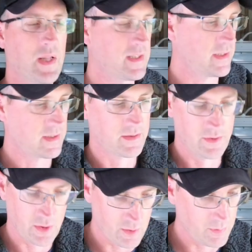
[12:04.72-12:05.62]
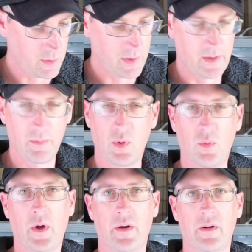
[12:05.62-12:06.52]
plastics, durable, you can put
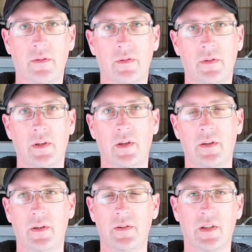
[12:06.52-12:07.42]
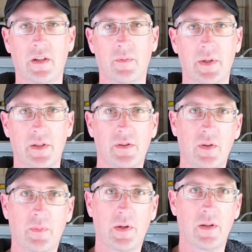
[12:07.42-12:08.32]
one on, use a little bit of
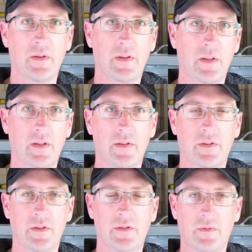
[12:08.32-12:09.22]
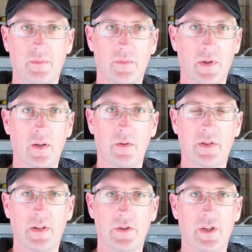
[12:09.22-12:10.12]
super glue to, to glue
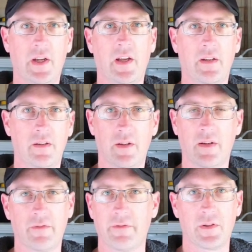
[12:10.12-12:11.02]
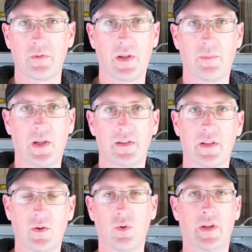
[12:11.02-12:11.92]
to the jig head and you can fish with that
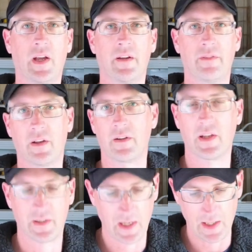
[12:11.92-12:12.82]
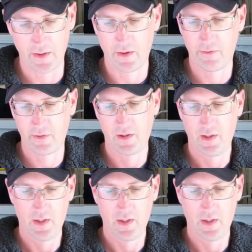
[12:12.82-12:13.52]
plastic all day if you don't get tailored off.